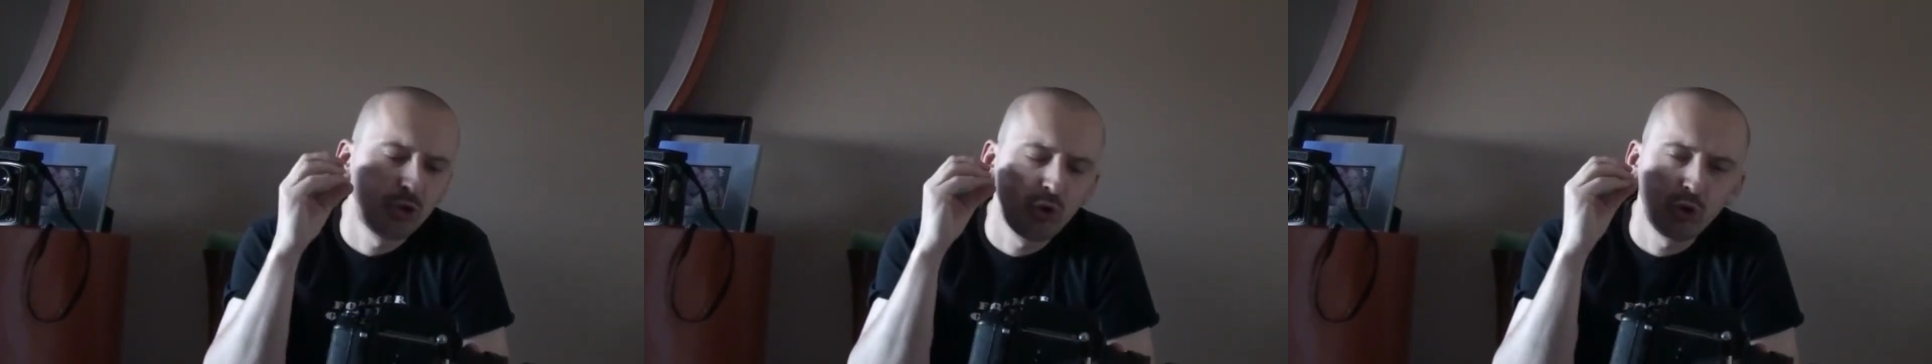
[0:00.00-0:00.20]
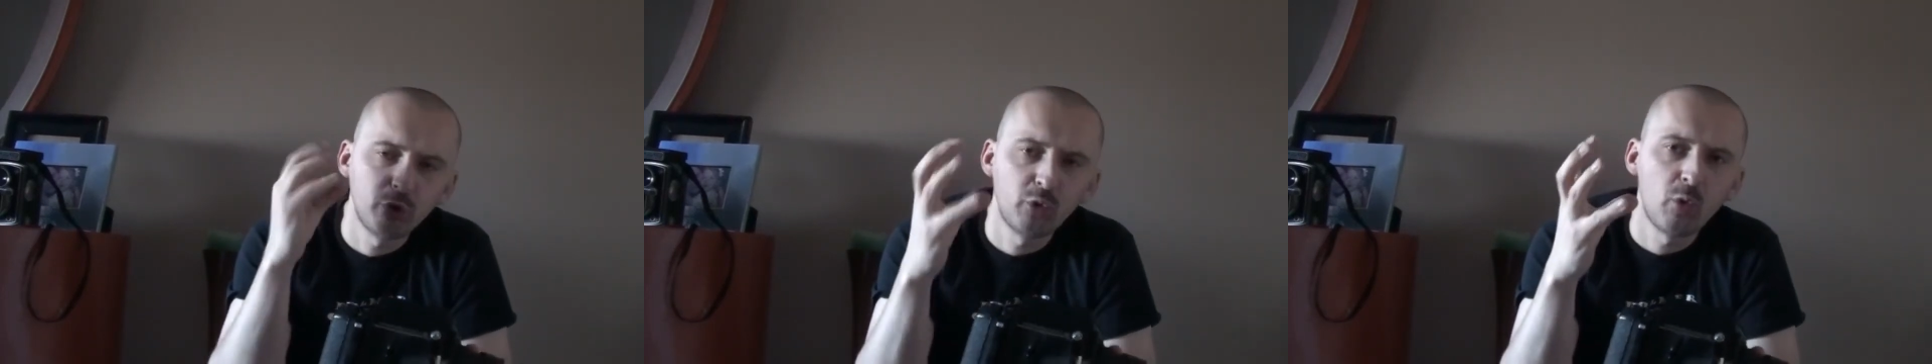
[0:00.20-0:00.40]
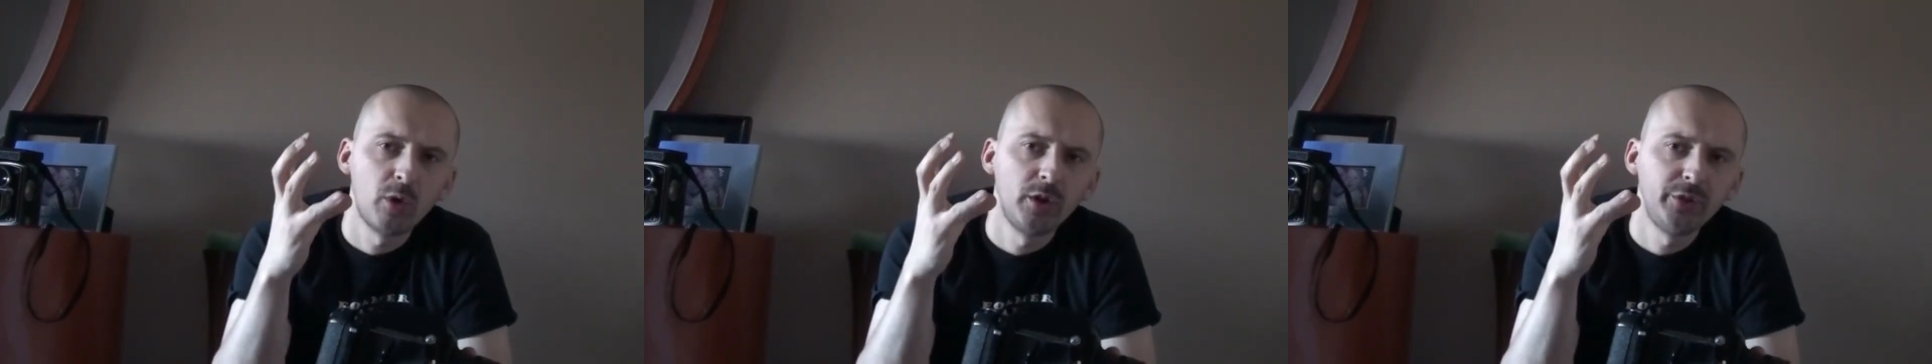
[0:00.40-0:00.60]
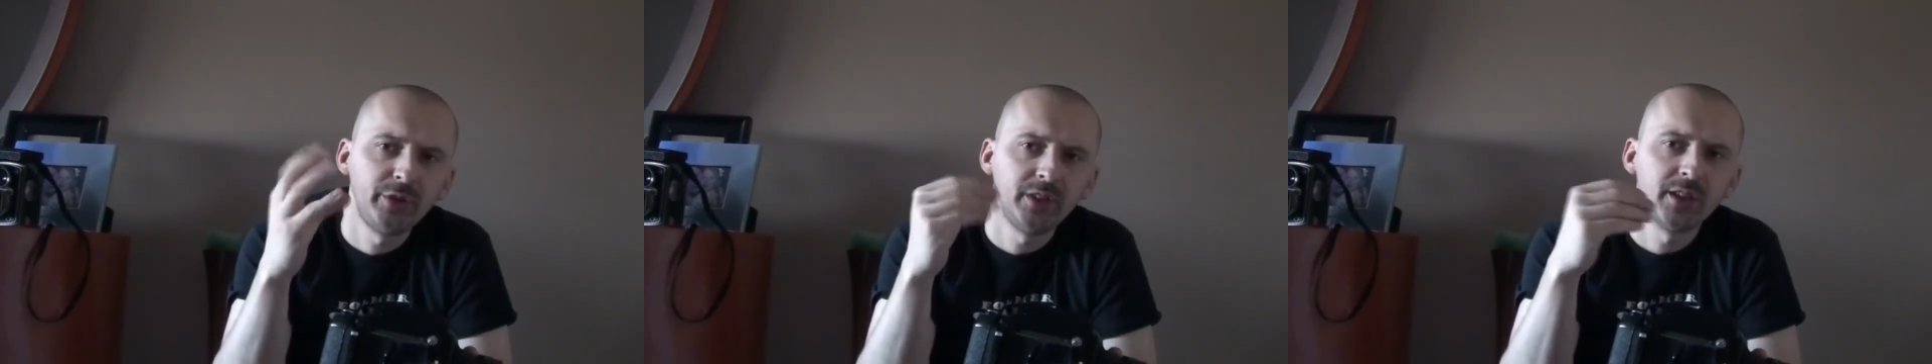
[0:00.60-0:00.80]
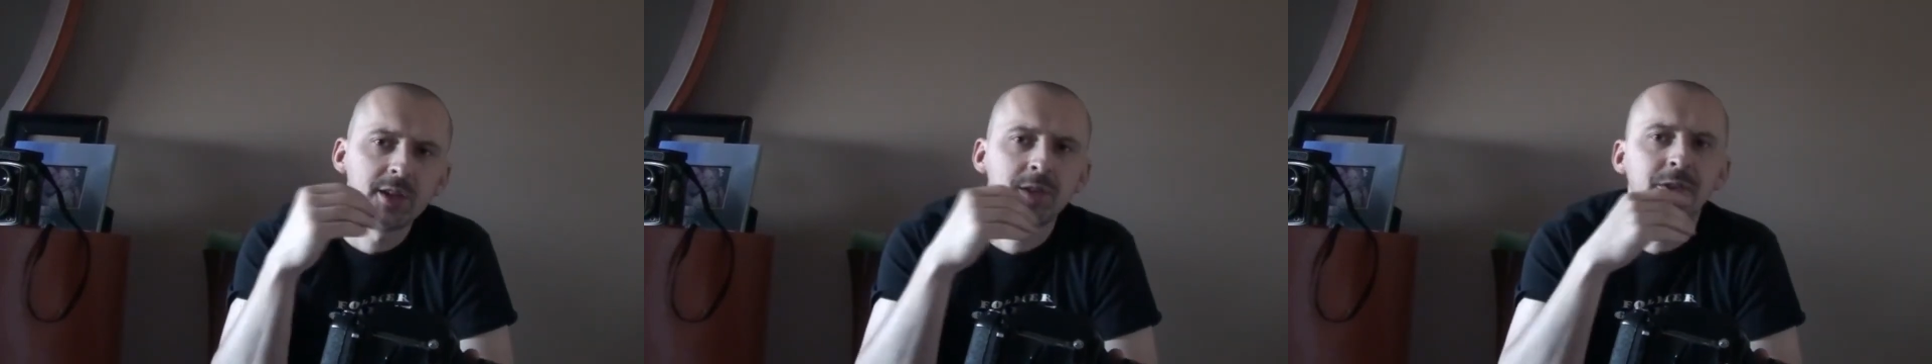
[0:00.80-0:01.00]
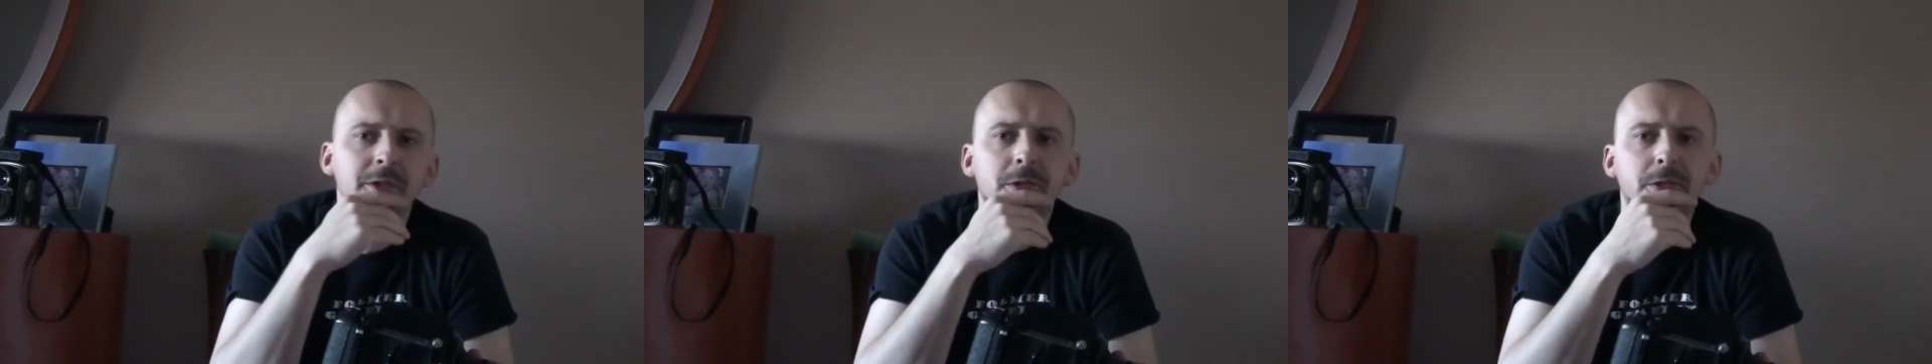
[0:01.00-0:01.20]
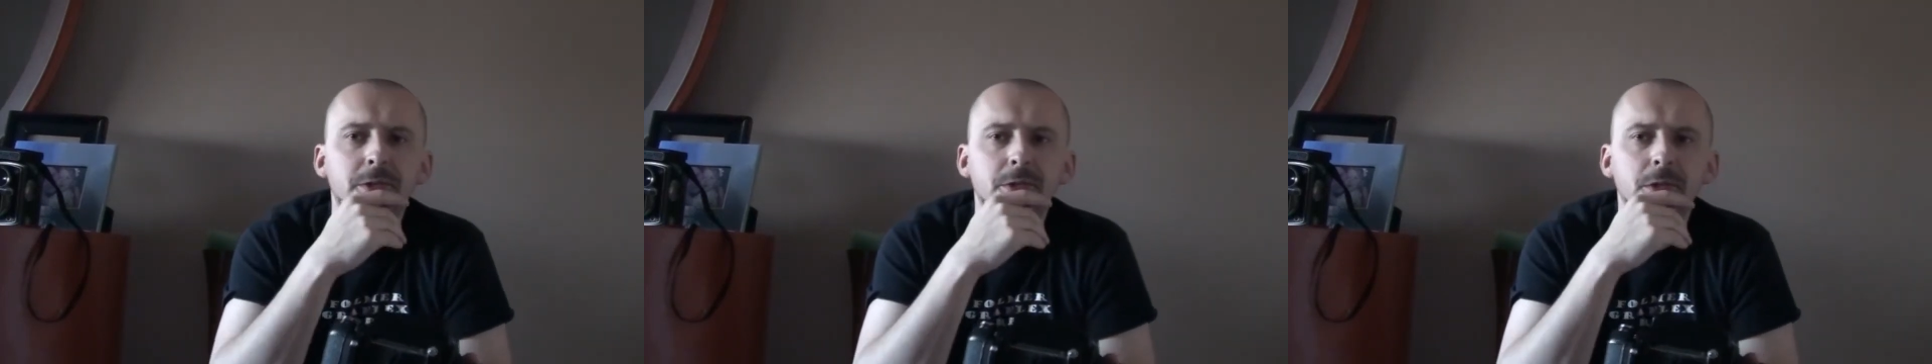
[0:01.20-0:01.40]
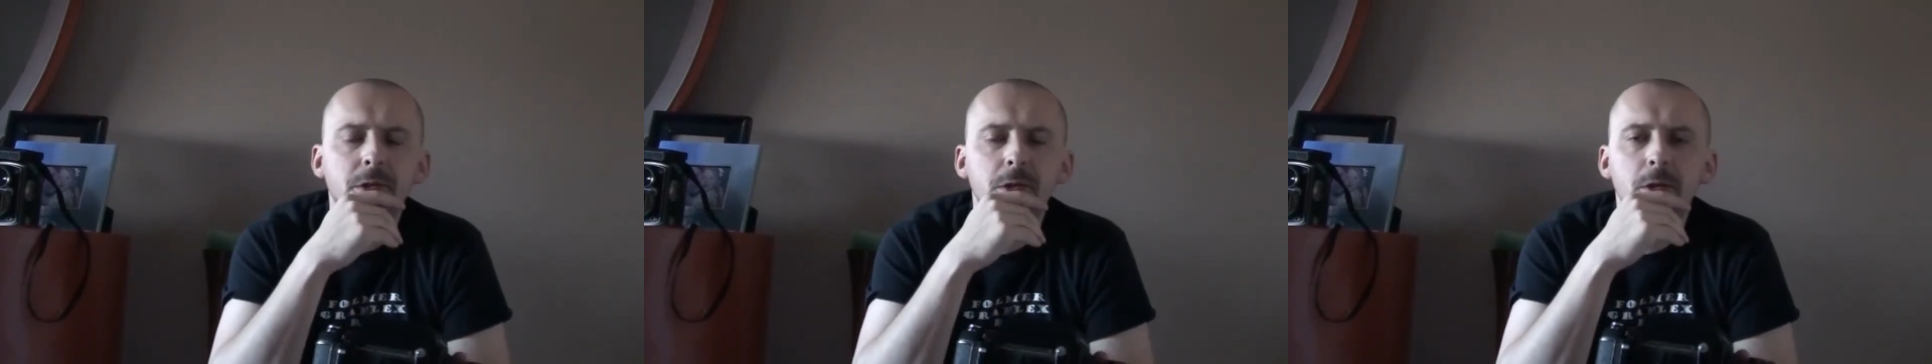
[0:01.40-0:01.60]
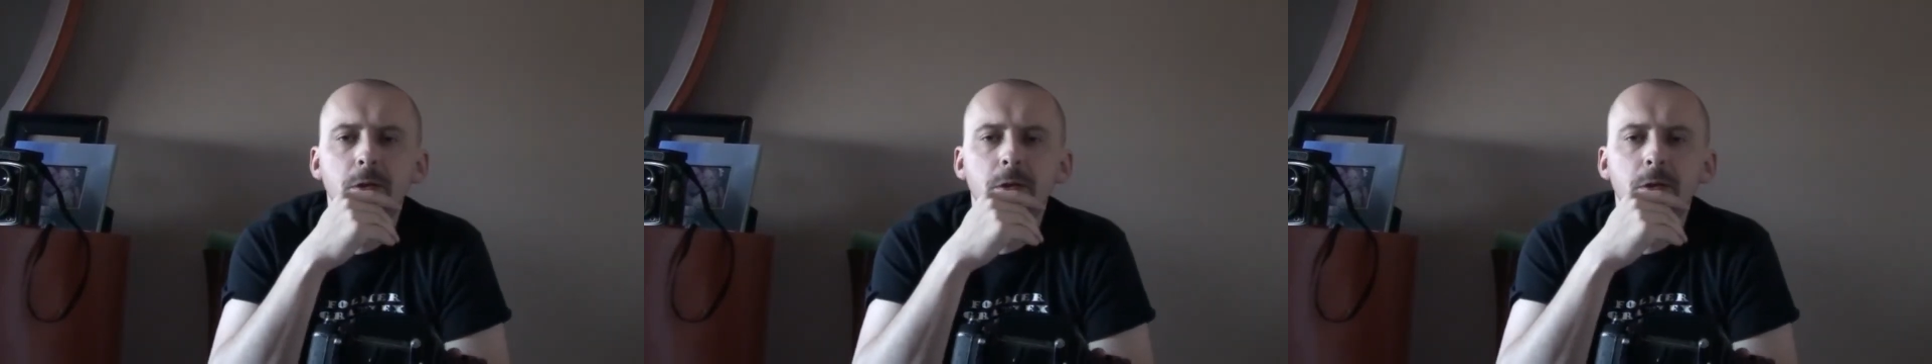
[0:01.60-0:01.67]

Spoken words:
good quality lenses?